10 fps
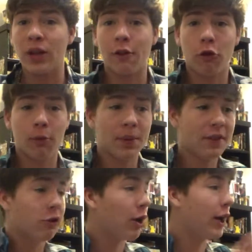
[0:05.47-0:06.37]
with another
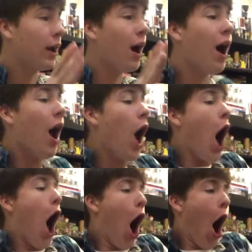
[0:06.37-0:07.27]
video, and
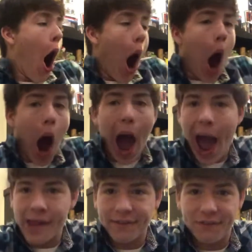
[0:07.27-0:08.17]

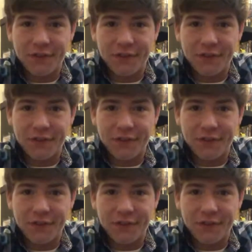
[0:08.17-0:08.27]
I'm